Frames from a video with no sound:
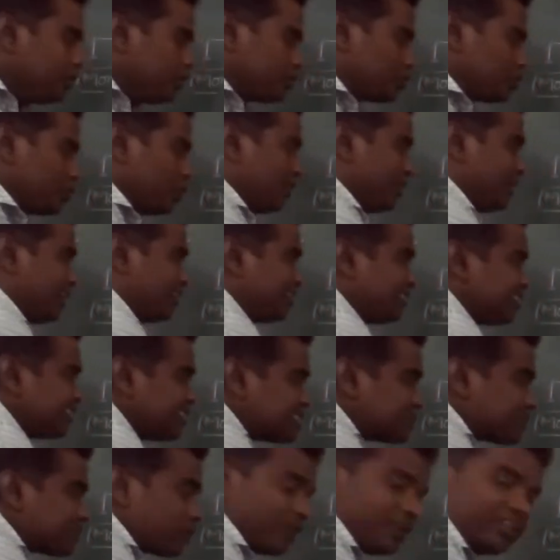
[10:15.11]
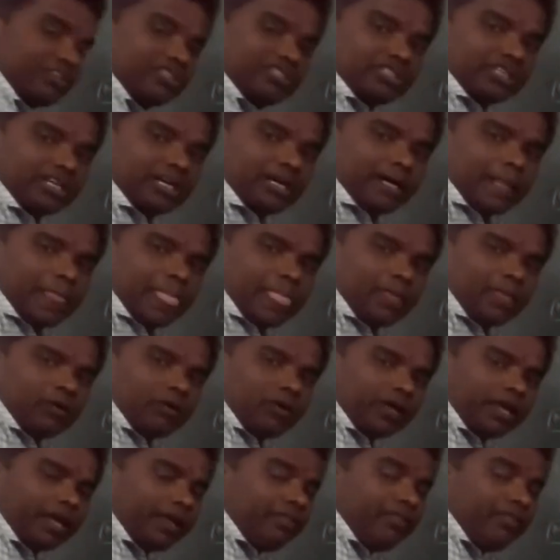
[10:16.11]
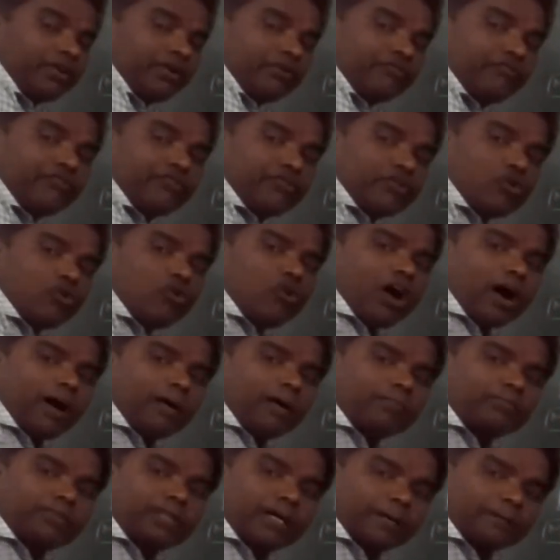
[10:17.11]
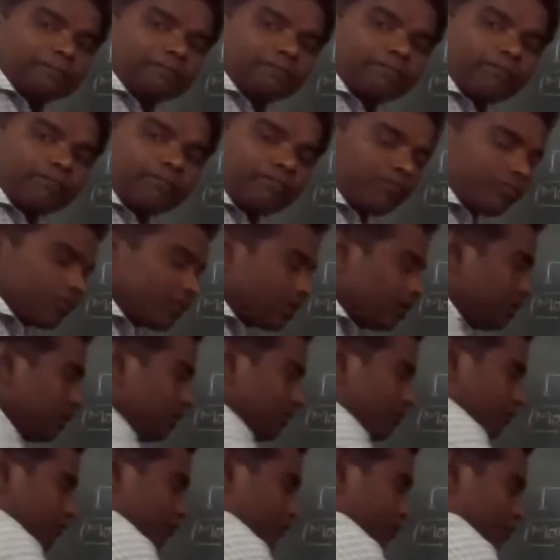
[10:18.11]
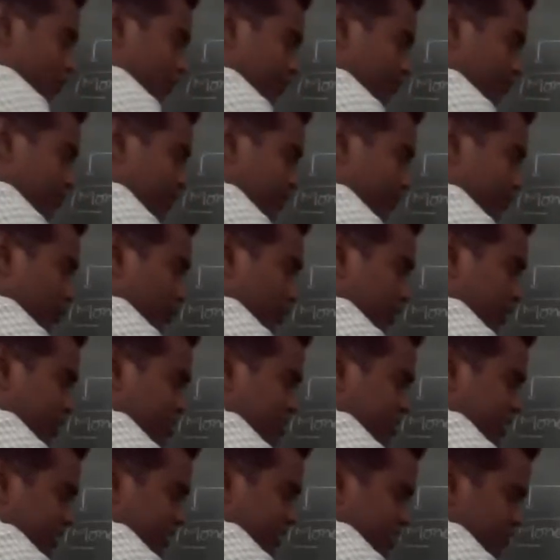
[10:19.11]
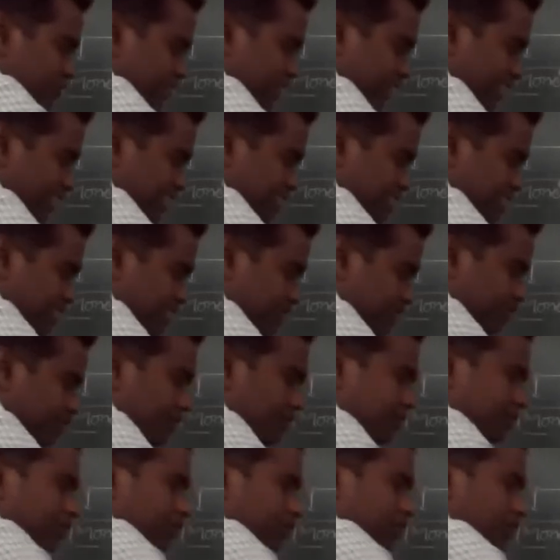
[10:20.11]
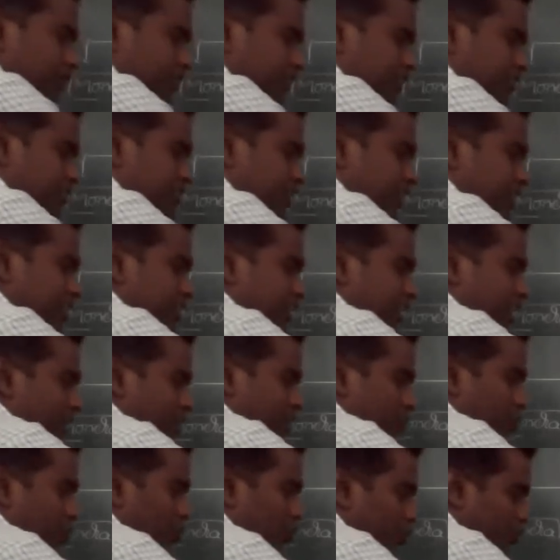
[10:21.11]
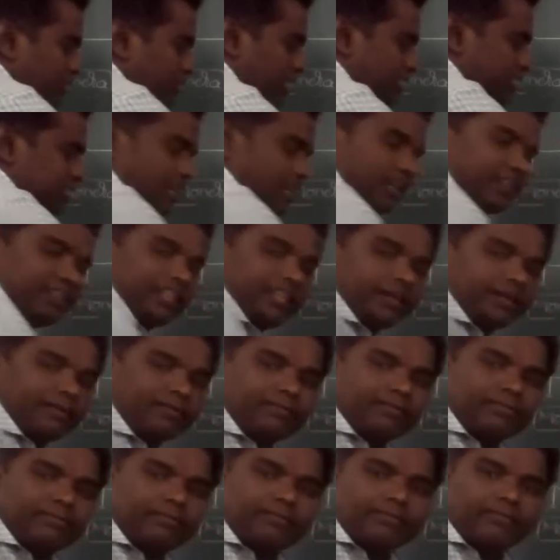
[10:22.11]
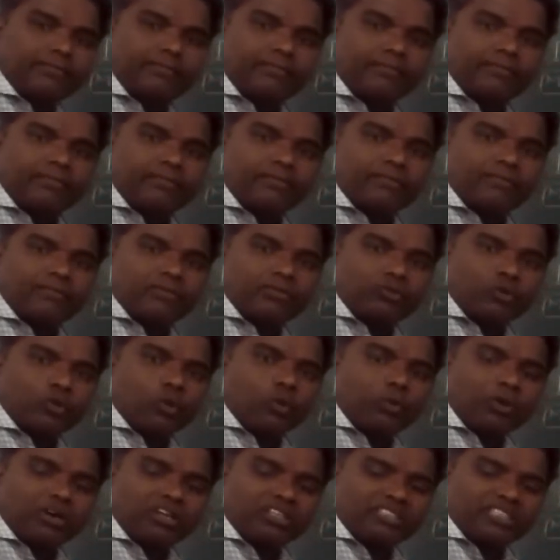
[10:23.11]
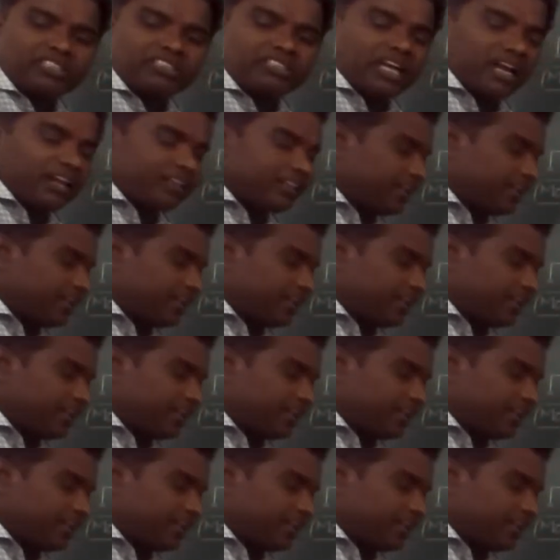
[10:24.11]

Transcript: So in this protista, okay, few of the protists, for example, these are the two cells are there. Two protists.